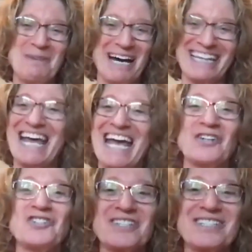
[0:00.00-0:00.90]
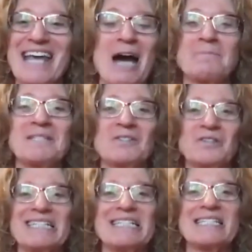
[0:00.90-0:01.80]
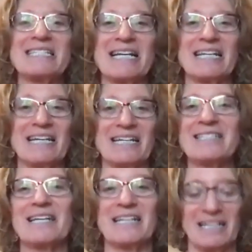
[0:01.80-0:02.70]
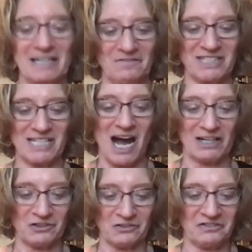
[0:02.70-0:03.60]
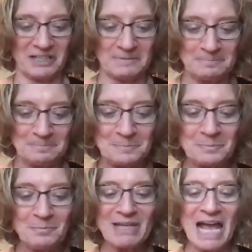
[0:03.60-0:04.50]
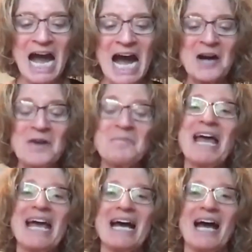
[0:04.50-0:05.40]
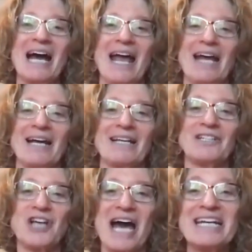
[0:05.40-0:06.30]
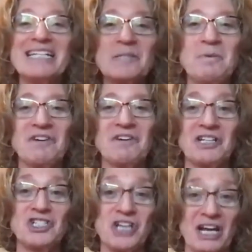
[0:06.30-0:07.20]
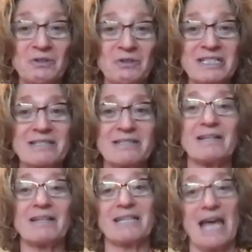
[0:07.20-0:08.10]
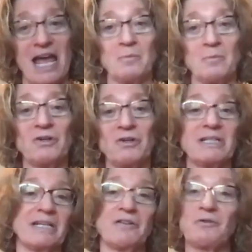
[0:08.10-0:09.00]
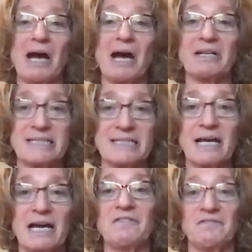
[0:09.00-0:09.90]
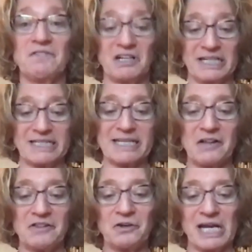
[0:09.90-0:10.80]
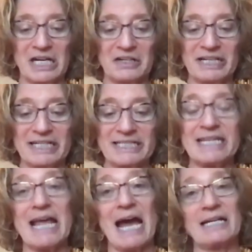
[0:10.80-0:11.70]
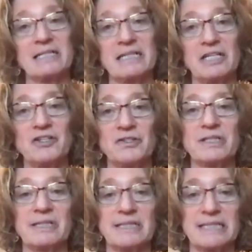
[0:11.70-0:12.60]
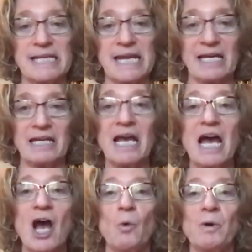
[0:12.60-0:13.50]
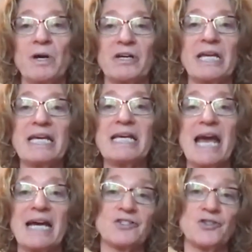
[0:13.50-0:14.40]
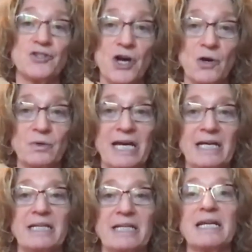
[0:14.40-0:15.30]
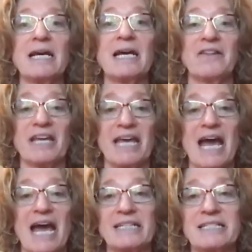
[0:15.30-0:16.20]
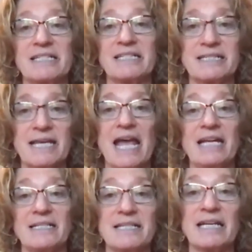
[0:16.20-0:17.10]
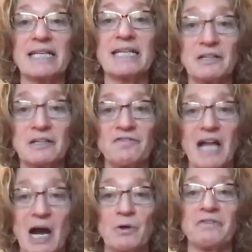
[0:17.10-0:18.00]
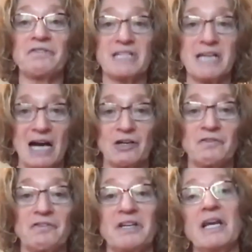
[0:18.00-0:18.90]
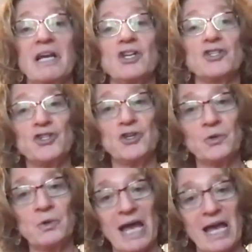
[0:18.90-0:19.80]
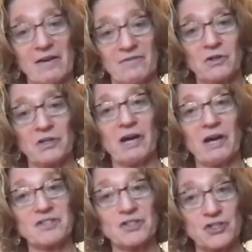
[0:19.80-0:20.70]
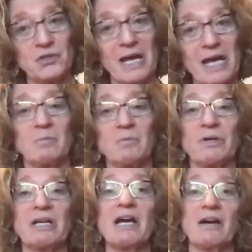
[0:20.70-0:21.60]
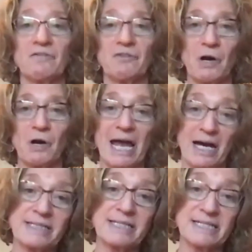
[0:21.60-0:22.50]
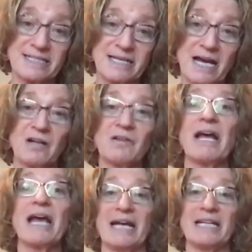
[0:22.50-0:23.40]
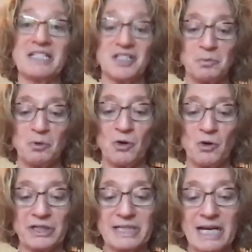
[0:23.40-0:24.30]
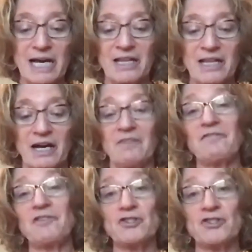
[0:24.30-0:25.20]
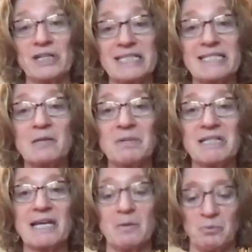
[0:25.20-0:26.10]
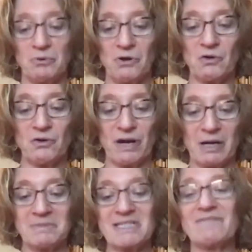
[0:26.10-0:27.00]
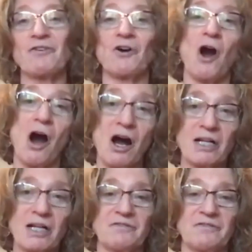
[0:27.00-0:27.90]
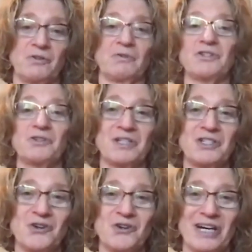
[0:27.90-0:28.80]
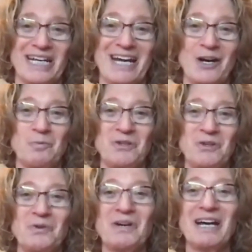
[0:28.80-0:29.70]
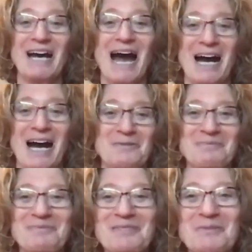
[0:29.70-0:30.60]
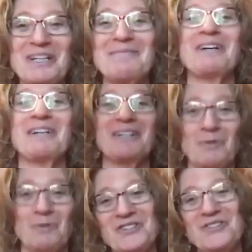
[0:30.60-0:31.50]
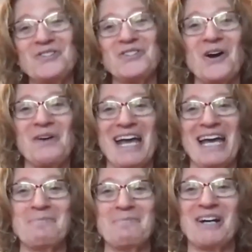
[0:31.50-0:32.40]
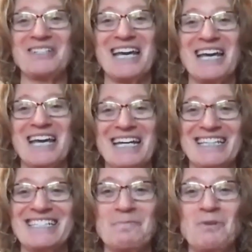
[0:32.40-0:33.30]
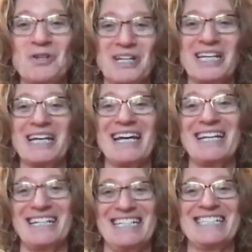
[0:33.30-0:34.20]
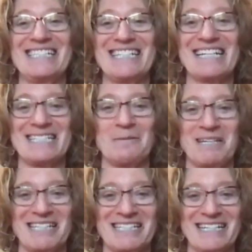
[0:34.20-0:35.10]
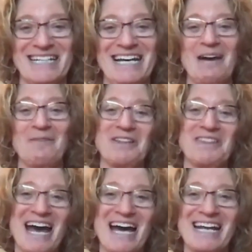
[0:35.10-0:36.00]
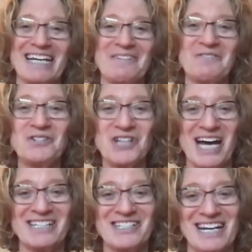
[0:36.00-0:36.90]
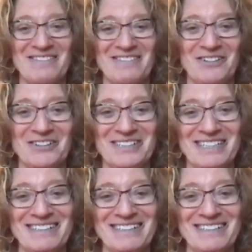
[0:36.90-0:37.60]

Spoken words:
But they are just absolutely stunning, stunning photography. John has been very generous to Amerind and throughout his life in various other areas, and that continues to today, where he has donated the cactus and succulent flower photography photographs to Amerind for us to sell and to support the future exhibits and programs for all of you to enjoy. And I hope you will do so and partake in this beauty and in this exhibit. And with that, I give you John Schaefer.